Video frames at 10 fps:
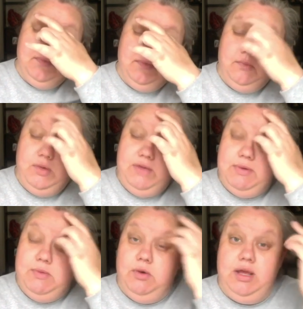we've
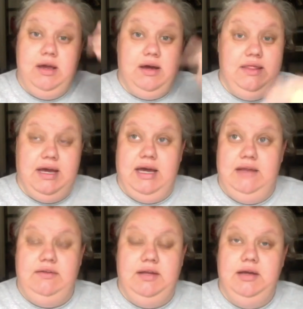been working on
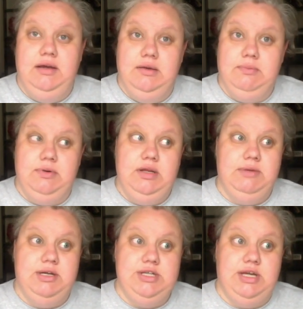that pretty
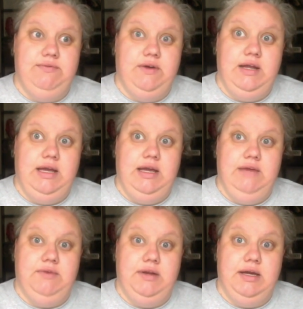much every day,
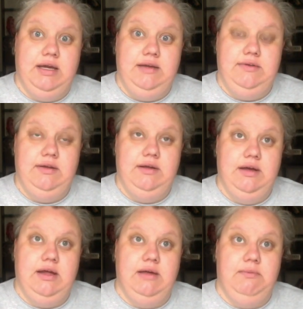every night.
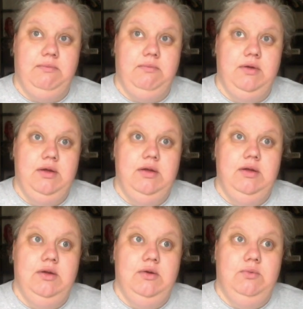
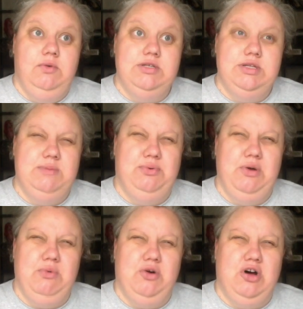We're to the
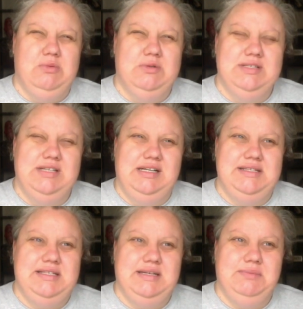point we're almost done
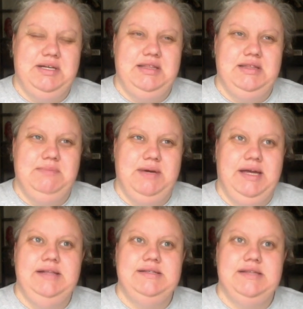assembling the
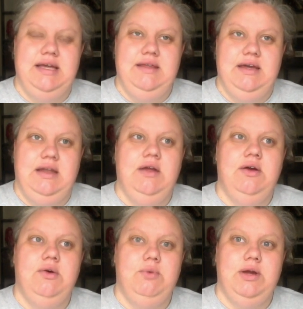beds, and then
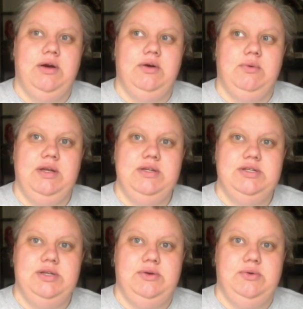we are going
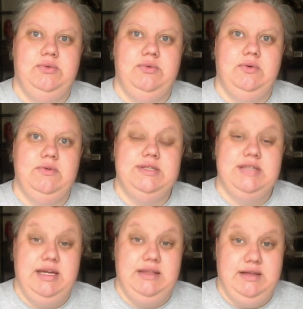to
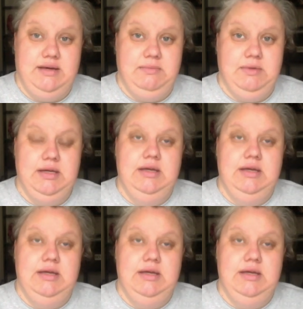sand them